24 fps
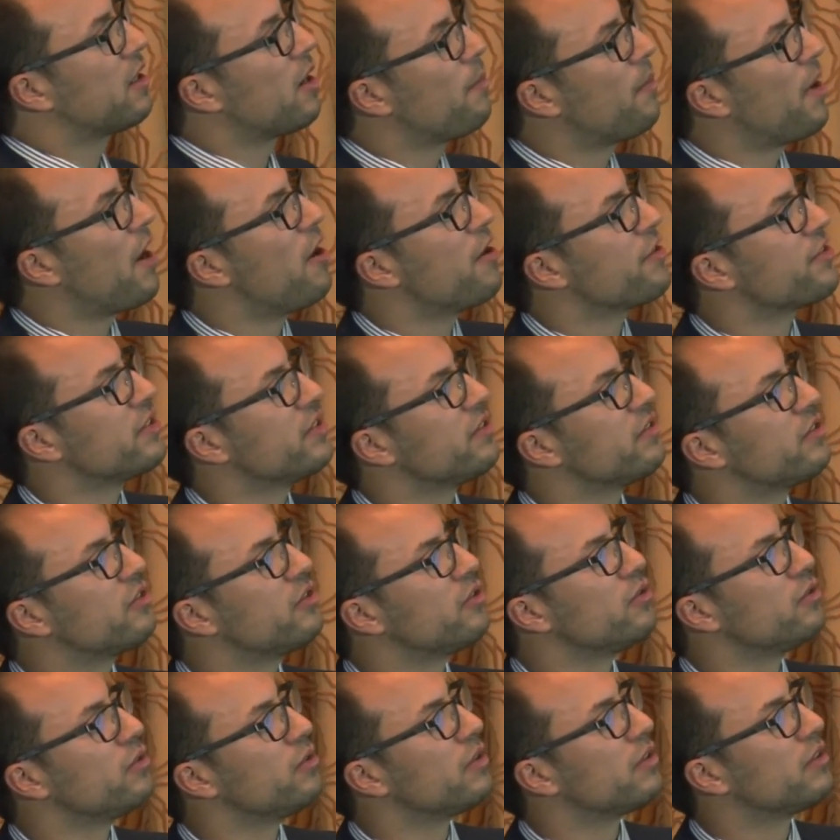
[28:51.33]
comparison
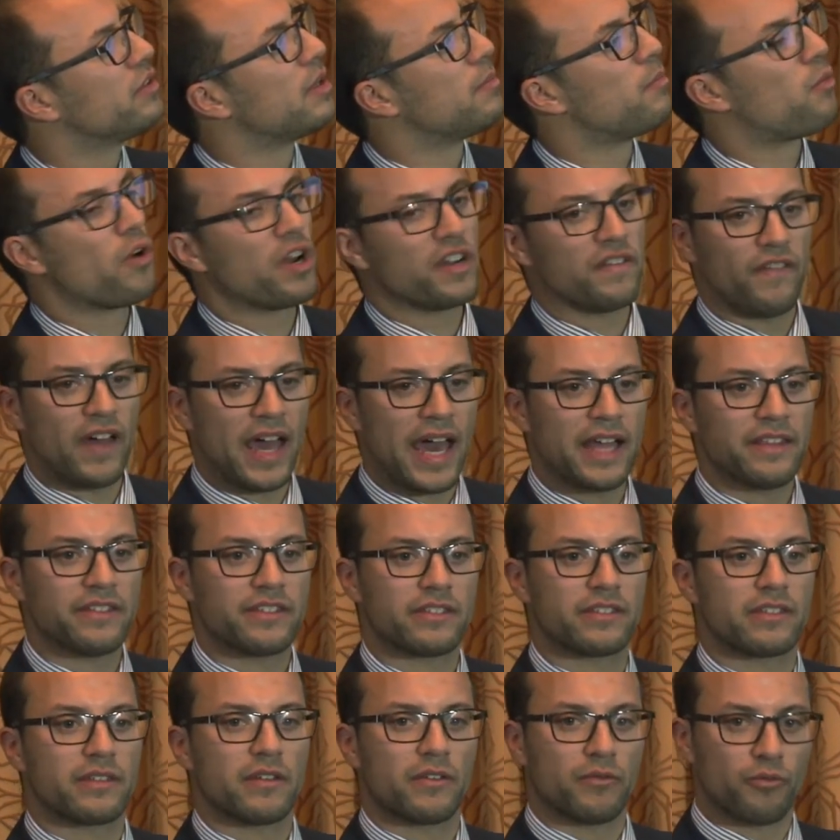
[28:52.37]
to the more
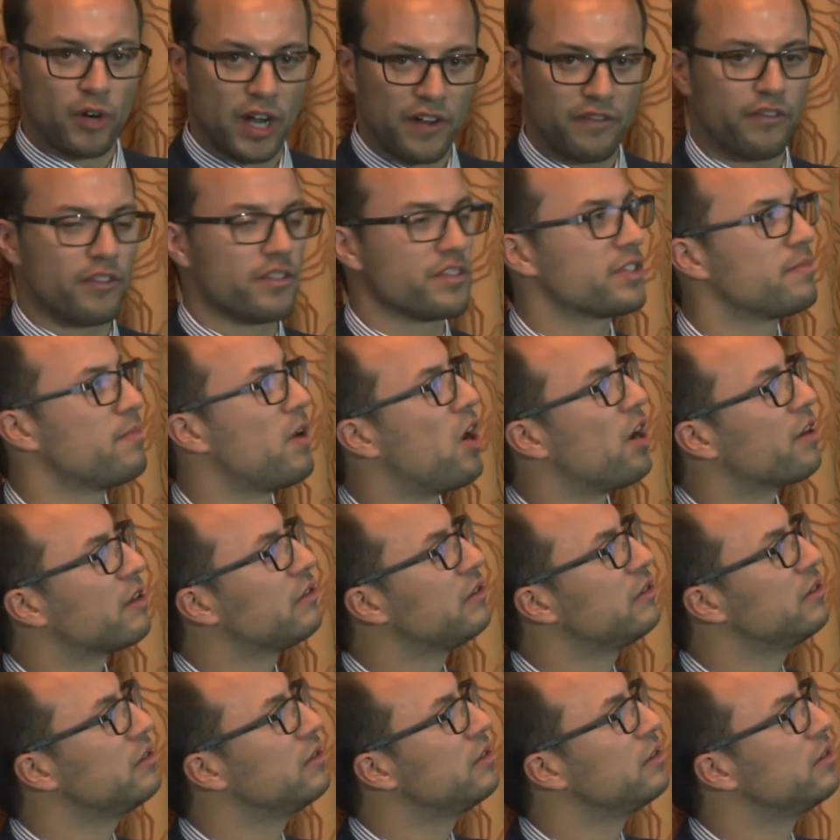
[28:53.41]
advanced reference
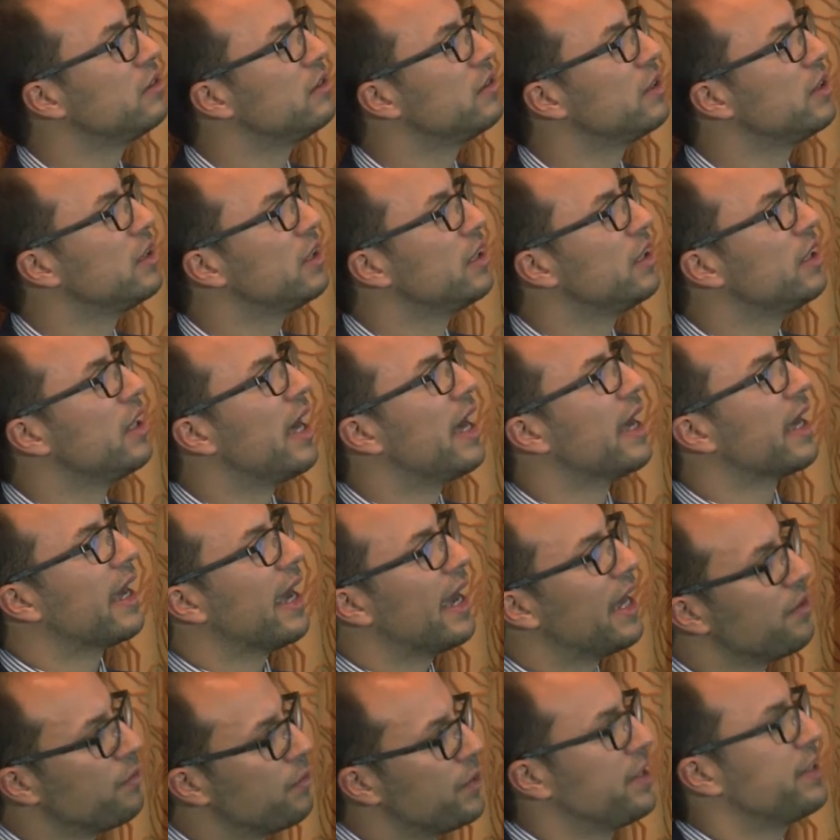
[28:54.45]
model,
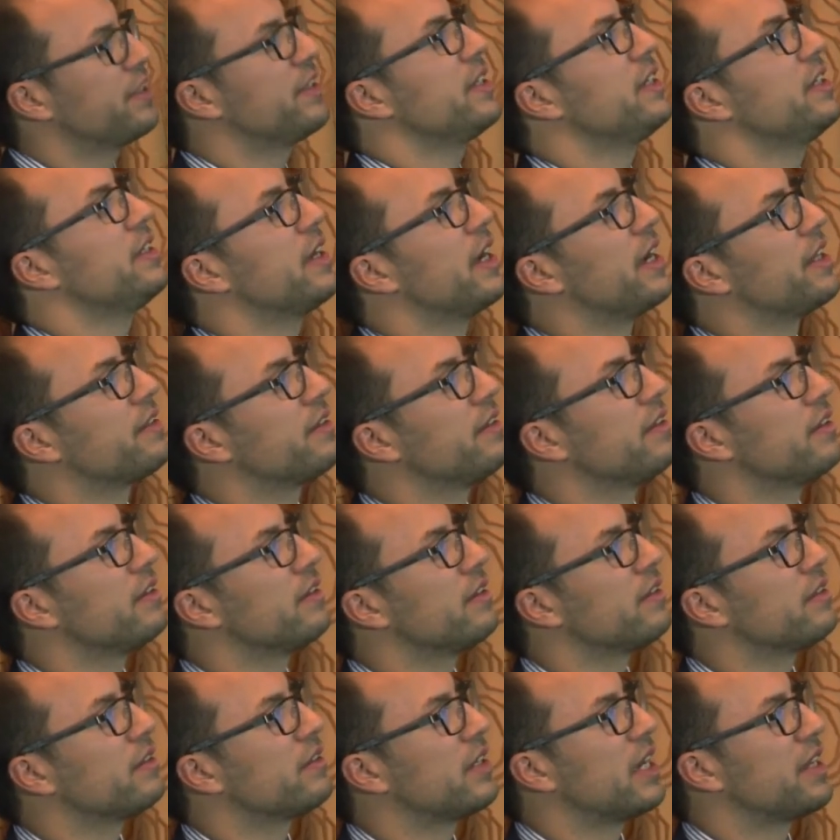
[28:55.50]
again, we see that
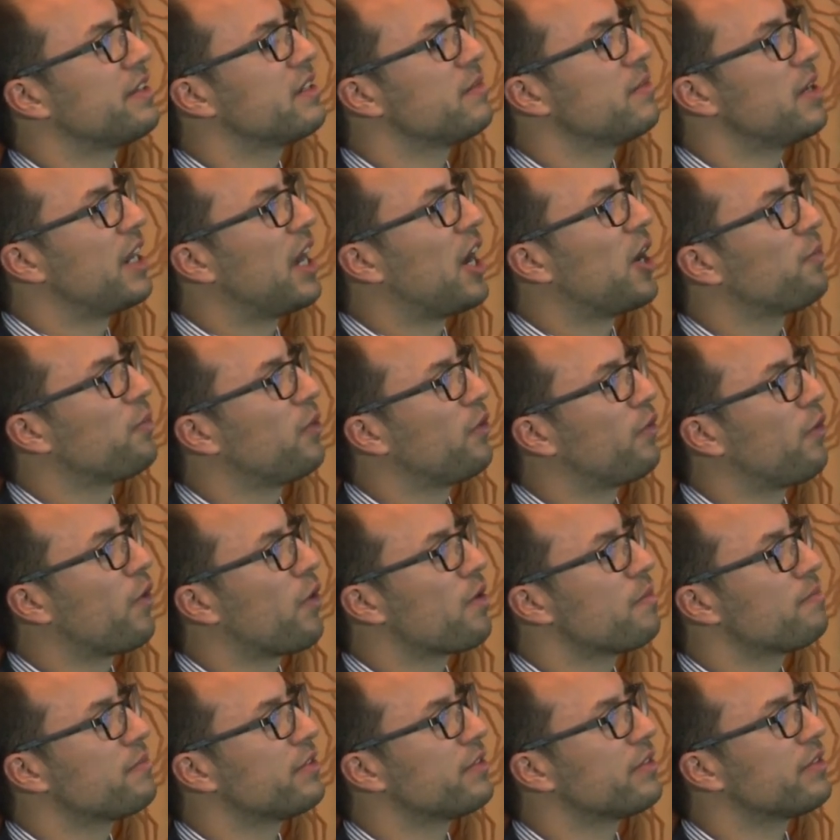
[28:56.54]
sentiment
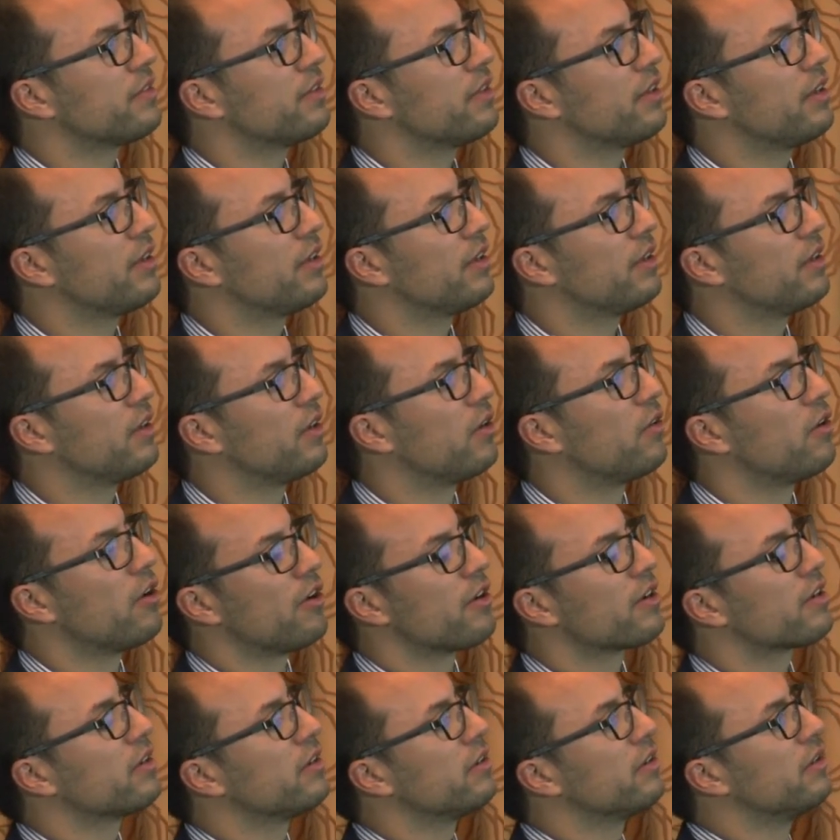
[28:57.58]
outperforms,
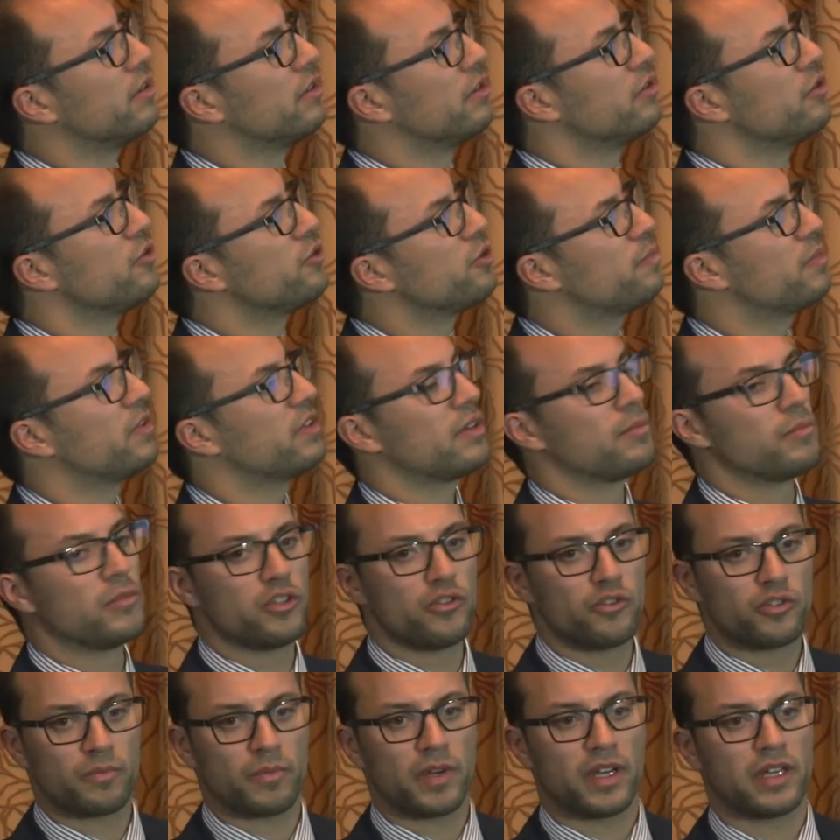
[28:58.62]
or the
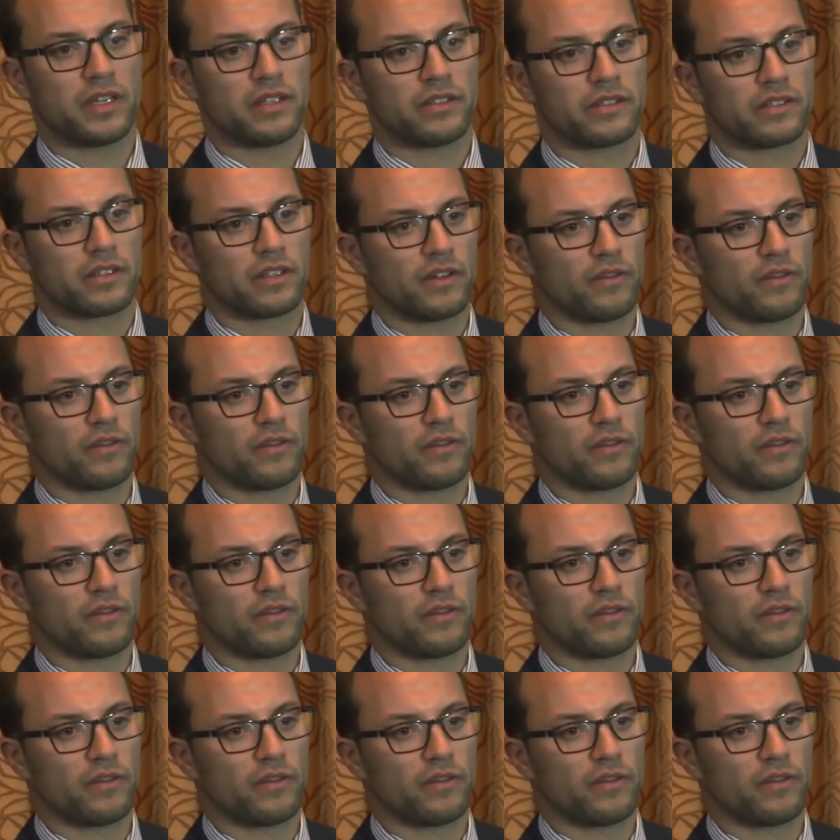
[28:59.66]
news-based